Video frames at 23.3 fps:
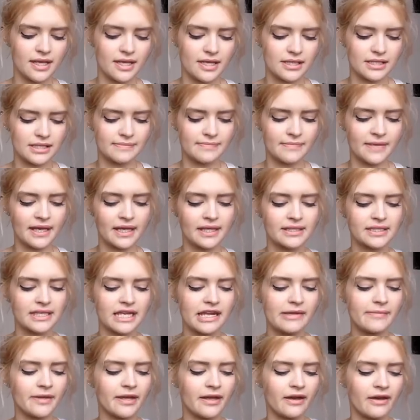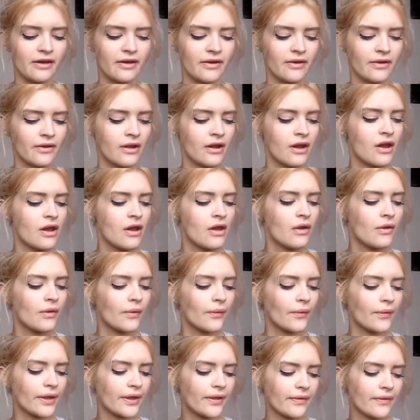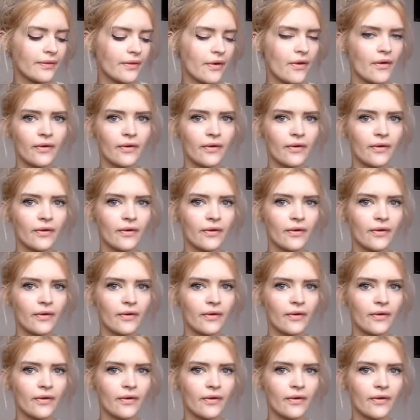this Macadamia Oil